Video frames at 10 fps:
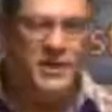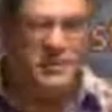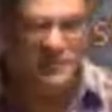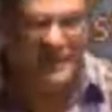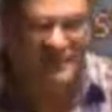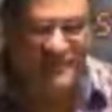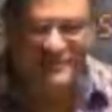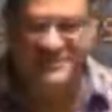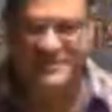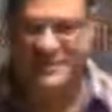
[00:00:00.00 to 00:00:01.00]

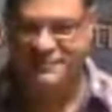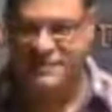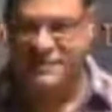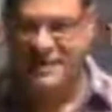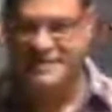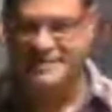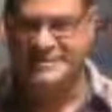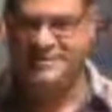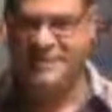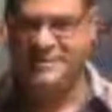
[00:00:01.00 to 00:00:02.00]
weird people to live with
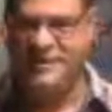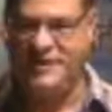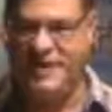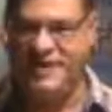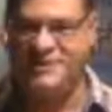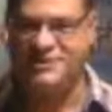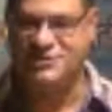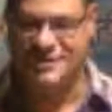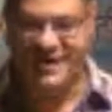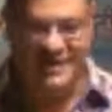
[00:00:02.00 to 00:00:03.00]
us so that we can
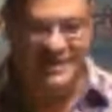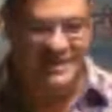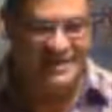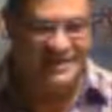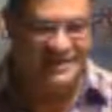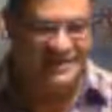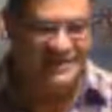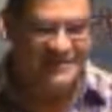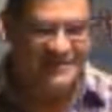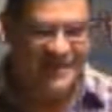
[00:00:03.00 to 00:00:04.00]
understand
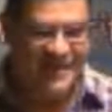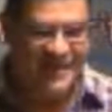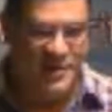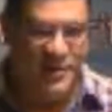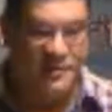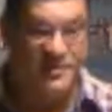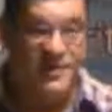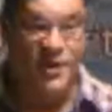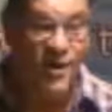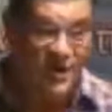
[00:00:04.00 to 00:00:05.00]
and go
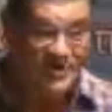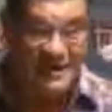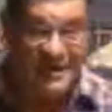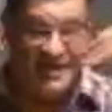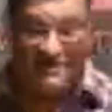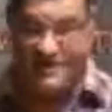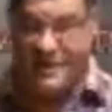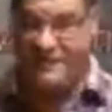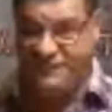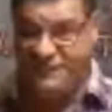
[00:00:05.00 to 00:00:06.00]
beyond and really
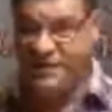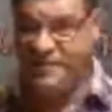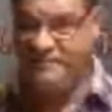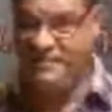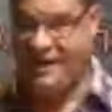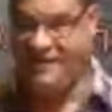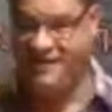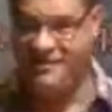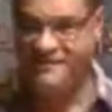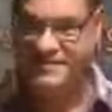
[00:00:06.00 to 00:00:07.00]
follow a path,
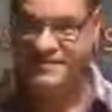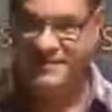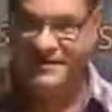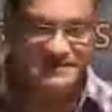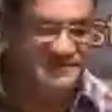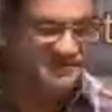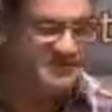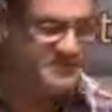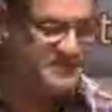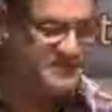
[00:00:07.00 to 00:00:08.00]
right?
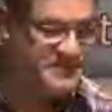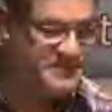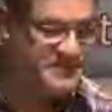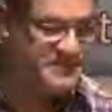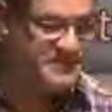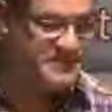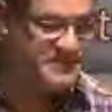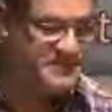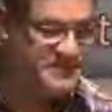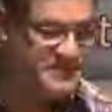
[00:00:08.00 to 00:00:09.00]
Like human
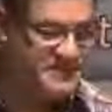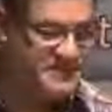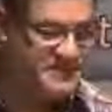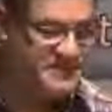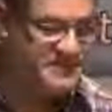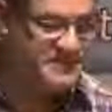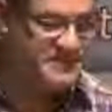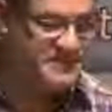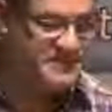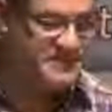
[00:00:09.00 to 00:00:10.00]
beings, sort of
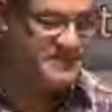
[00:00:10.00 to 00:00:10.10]
stubborn.